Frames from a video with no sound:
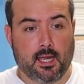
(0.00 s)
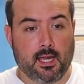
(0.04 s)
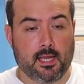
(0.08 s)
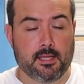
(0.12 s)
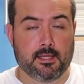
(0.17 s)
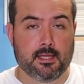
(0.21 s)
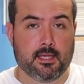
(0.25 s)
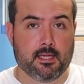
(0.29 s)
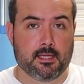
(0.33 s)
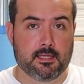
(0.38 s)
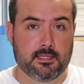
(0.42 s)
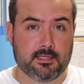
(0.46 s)
And
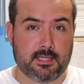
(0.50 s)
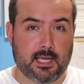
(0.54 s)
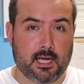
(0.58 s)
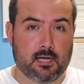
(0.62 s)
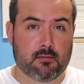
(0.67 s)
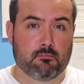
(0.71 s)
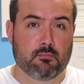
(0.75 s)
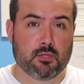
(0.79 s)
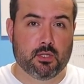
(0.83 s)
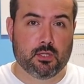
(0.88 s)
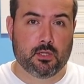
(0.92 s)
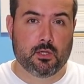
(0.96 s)
then
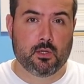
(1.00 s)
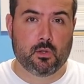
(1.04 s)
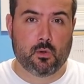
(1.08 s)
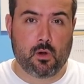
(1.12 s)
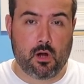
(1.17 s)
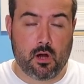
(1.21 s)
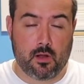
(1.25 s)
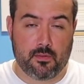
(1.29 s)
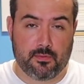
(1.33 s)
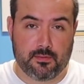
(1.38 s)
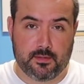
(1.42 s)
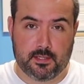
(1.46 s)
down below
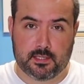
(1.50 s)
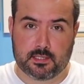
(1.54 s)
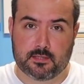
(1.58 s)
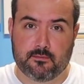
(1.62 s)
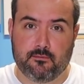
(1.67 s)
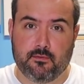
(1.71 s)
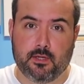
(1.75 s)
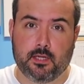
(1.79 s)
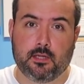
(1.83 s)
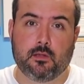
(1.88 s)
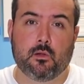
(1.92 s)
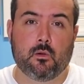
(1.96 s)
on this
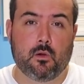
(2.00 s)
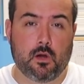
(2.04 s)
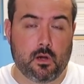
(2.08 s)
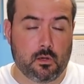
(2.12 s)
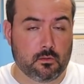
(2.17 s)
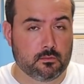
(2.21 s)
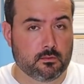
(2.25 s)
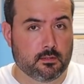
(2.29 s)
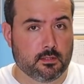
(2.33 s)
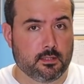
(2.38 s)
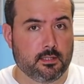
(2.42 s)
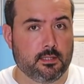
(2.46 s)
video
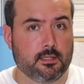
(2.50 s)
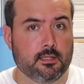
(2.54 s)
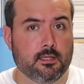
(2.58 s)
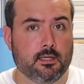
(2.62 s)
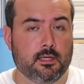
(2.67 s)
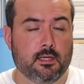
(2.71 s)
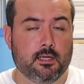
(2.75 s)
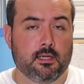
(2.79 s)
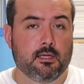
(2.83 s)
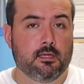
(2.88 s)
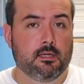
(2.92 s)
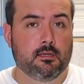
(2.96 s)
only,
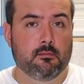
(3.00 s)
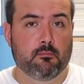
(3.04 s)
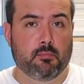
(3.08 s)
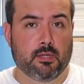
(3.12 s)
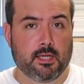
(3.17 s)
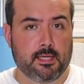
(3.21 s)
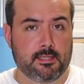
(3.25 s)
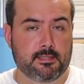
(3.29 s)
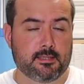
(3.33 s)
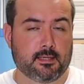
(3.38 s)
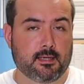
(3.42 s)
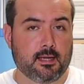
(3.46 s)

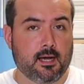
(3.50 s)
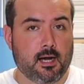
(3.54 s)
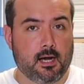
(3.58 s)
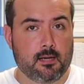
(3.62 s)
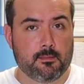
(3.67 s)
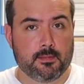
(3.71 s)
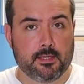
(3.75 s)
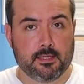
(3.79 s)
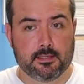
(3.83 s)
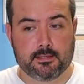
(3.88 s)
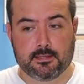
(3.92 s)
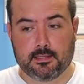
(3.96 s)
place a
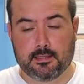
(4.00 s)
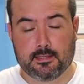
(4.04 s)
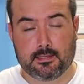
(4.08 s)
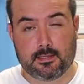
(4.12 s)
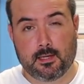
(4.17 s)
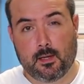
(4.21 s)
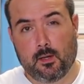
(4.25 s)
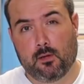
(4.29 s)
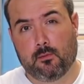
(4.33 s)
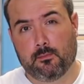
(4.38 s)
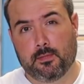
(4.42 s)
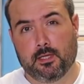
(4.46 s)
comment and
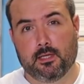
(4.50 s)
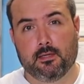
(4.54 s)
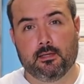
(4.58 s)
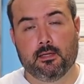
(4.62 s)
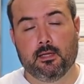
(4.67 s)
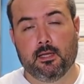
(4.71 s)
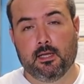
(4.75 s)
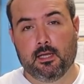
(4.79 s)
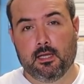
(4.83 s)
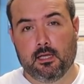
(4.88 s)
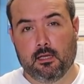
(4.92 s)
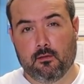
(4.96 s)
tell
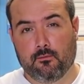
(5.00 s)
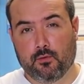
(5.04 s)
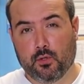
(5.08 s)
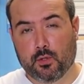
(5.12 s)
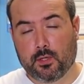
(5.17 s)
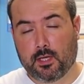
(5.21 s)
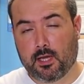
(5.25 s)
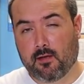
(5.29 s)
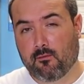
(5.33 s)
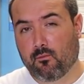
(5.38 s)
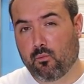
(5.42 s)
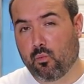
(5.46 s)
me if you
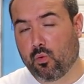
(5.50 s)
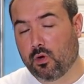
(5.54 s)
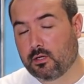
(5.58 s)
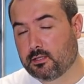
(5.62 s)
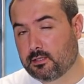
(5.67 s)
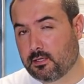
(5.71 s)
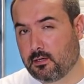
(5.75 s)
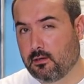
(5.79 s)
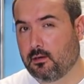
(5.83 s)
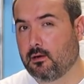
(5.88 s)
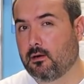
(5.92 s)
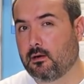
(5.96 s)
could have
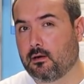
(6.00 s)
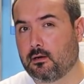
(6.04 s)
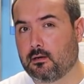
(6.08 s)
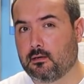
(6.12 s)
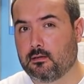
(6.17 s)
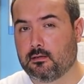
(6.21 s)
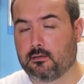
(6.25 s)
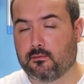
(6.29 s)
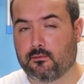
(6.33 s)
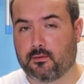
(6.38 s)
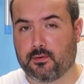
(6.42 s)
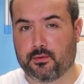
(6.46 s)
one
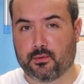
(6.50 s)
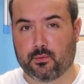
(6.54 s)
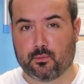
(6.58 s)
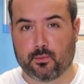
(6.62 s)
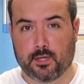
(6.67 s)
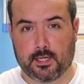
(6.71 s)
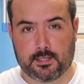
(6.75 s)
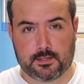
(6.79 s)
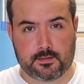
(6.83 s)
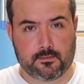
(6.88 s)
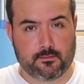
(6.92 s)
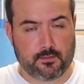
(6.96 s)
car for the
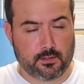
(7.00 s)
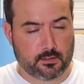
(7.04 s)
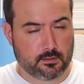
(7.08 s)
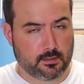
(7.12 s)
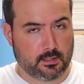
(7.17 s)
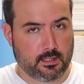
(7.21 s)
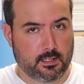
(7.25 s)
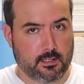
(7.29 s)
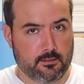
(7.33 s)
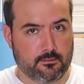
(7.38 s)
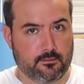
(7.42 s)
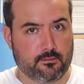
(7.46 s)
rest of your
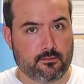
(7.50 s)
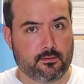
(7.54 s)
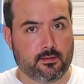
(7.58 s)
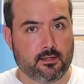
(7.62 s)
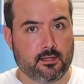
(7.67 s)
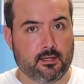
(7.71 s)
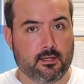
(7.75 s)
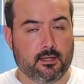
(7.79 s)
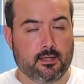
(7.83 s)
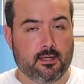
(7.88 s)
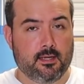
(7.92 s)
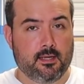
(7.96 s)
life
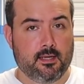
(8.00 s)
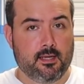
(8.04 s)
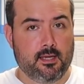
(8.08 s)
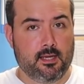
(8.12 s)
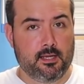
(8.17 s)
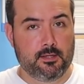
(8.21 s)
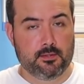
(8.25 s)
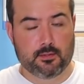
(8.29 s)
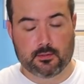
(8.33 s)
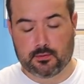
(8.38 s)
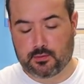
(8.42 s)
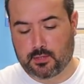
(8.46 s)

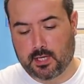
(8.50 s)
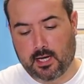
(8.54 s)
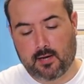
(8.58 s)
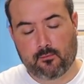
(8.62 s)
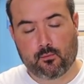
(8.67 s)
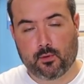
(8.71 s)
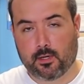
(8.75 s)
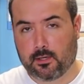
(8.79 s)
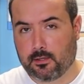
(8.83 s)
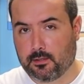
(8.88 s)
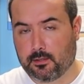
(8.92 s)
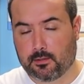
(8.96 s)
in your
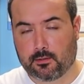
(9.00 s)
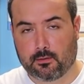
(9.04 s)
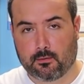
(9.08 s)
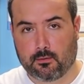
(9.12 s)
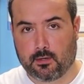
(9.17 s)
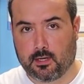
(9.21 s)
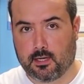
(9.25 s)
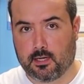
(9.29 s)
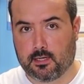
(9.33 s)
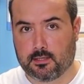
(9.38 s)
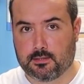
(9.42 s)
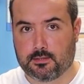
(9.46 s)
driveway or your
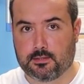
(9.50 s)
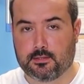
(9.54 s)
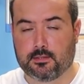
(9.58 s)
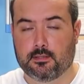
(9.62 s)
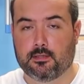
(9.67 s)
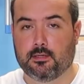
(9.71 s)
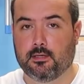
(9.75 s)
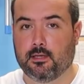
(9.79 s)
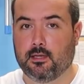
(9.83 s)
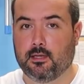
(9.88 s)
garage,